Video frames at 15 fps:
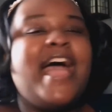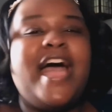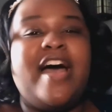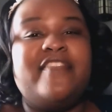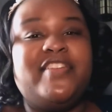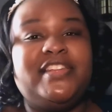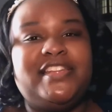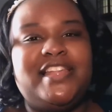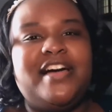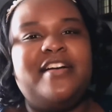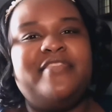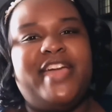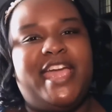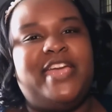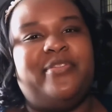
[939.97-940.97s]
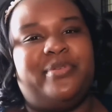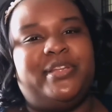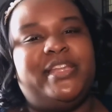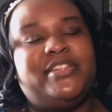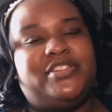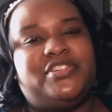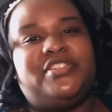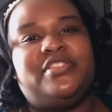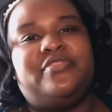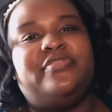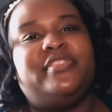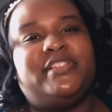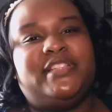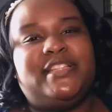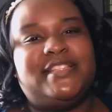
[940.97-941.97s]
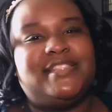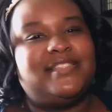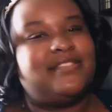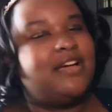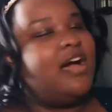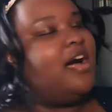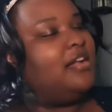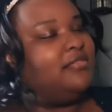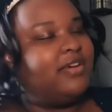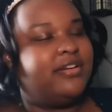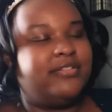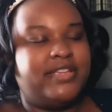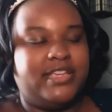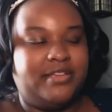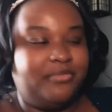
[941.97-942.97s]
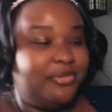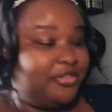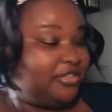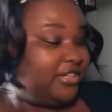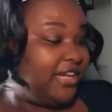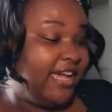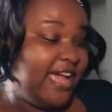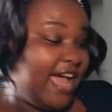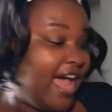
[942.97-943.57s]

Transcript: I have a love-hate relationship for this Colorado Kid book.